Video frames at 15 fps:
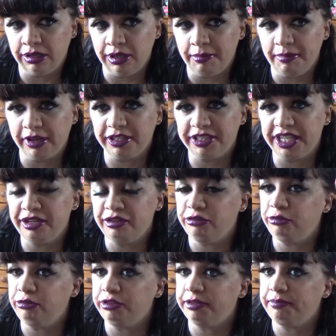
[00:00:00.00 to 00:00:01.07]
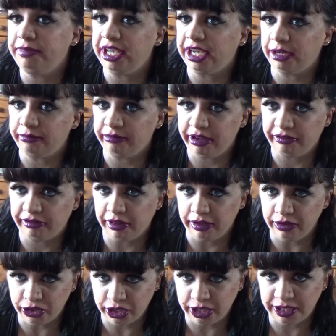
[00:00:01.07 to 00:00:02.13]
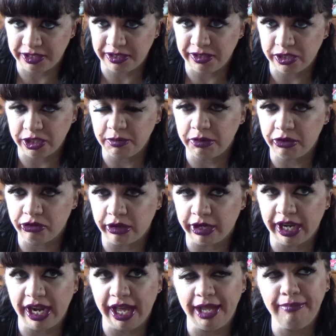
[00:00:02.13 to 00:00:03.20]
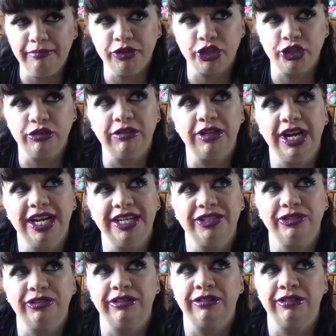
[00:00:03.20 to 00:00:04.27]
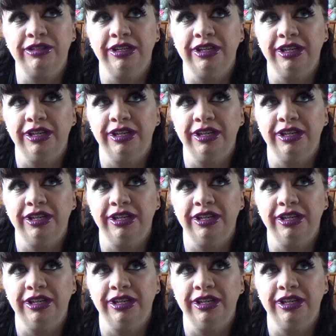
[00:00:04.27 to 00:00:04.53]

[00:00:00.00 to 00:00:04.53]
because I know the Makeup Revolution is in Superdrug, and I'm sure I saw